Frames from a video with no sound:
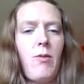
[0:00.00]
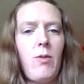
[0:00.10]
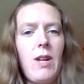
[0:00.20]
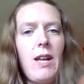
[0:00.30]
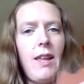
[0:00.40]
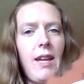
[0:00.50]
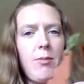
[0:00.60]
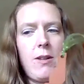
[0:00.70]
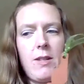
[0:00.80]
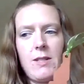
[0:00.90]
What I like
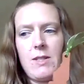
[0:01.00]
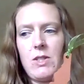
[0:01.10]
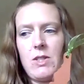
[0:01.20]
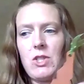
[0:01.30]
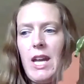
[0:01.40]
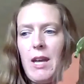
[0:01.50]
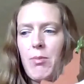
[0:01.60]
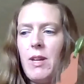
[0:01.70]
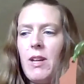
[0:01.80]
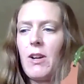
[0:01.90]
about this shape
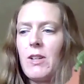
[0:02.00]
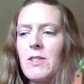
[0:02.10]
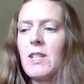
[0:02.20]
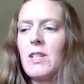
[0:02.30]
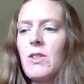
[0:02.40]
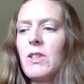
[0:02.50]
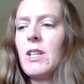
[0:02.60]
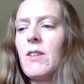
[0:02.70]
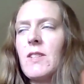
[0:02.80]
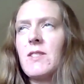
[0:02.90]
here is that you can
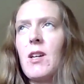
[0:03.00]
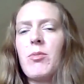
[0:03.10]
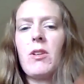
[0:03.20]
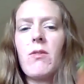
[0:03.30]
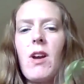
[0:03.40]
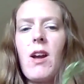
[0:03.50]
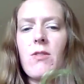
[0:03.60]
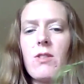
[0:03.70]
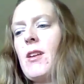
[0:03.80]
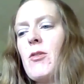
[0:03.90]
leave this up
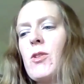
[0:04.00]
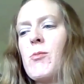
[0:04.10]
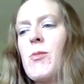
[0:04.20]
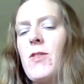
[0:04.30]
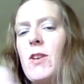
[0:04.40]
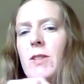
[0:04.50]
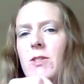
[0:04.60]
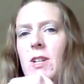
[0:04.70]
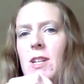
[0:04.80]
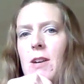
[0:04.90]
year-round. One of my
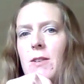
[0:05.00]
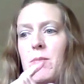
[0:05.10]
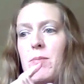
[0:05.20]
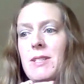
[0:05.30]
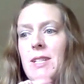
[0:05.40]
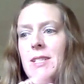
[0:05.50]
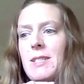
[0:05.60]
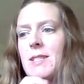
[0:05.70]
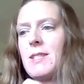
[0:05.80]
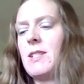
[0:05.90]
favorites right now is
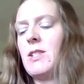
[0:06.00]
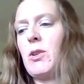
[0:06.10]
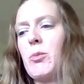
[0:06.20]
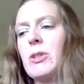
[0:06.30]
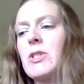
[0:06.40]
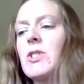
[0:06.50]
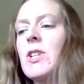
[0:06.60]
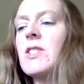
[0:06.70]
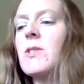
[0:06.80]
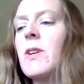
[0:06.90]
Abundance. You can put
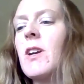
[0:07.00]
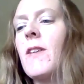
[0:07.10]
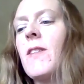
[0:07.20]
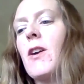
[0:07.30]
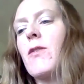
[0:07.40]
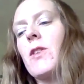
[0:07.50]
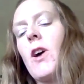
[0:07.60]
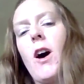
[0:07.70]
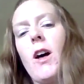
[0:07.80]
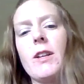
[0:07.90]
stress away on there for
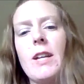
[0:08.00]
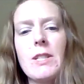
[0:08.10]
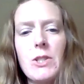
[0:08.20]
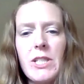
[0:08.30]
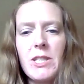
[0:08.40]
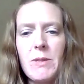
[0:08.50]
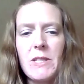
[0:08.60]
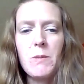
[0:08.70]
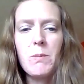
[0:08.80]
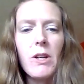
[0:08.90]
the holidays.
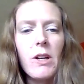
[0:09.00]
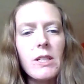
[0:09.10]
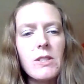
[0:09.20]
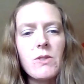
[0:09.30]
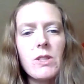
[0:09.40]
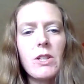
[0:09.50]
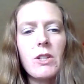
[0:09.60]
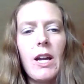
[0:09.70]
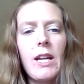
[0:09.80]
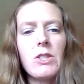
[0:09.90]
Christmas Spirit is really
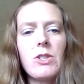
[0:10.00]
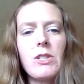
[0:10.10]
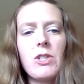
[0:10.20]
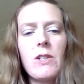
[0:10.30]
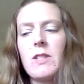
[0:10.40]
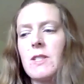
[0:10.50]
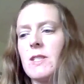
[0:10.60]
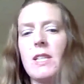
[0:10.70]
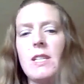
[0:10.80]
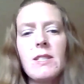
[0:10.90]
great. Treasure of the
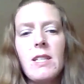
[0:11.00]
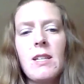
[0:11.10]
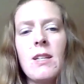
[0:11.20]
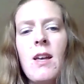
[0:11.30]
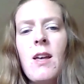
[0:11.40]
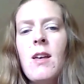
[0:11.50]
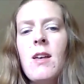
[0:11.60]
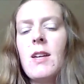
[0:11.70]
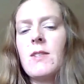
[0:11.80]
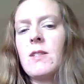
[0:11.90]
Season
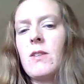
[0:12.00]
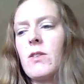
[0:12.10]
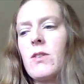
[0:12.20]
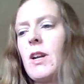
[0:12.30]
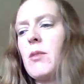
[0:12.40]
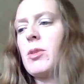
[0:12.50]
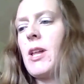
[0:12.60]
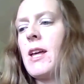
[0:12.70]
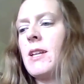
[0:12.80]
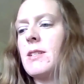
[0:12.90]
is another great
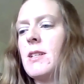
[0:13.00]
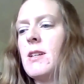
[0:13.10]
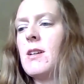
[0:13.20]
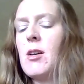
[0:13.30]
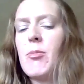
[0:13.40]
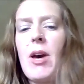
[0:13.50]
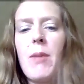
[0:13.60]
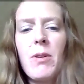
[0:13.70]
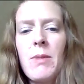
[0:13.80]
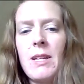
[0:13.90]
blend.
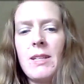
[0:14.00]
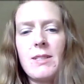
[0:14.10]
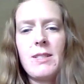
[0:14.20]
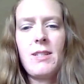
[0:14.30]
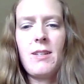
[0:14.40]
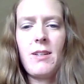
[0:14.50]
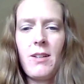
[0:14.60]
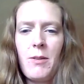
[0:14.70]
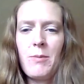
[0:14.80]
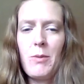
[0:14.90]
Peppermint
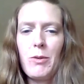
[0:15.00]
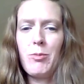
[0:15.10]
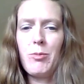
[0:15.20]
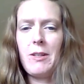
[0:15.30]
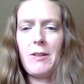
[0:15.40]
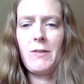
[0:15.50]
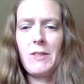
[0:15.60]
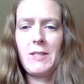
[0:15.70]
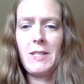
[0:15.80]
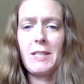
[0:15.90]
would be
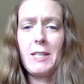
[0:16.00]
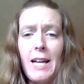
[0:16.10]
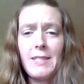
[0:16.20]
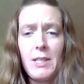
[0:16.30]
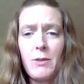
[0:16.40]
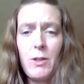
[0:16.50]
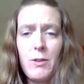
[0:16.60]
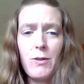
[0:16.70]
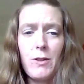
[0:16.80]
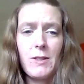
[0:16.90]
obviously a classic
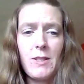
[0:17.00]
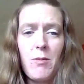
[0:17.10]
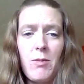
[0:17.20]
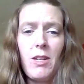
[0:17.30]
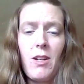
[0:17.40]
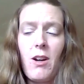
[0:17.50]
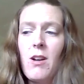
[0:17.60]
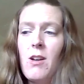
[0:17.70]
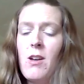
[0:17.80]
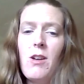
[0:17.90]
one for this time of year.
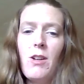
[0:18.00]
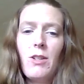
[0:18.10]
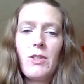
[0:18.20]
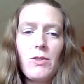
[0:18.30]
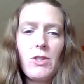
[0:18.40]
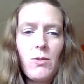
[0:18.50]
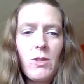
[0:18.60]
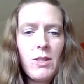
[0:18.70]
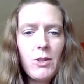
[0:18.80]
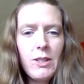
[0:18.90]
So just
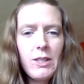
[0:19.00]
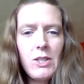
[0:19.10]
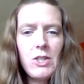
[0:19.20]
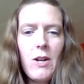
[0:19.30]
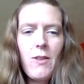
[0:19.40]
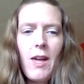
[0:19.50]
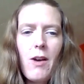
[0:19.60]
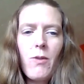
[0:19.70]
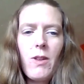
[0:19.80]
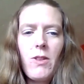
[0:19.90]
wanted to quickly share
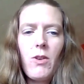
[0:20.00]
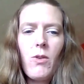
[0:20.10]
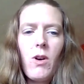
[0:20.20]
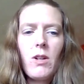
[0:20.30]
that with you.